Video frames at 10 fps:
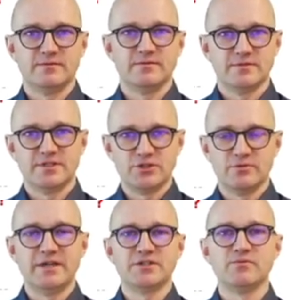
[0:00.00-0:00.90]

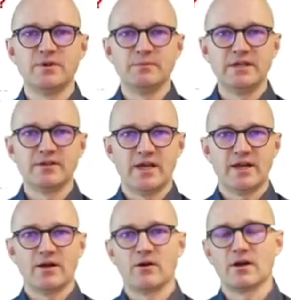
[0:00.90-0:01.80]
situation we meet at
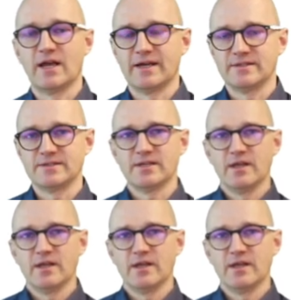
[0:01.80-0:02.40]
our clients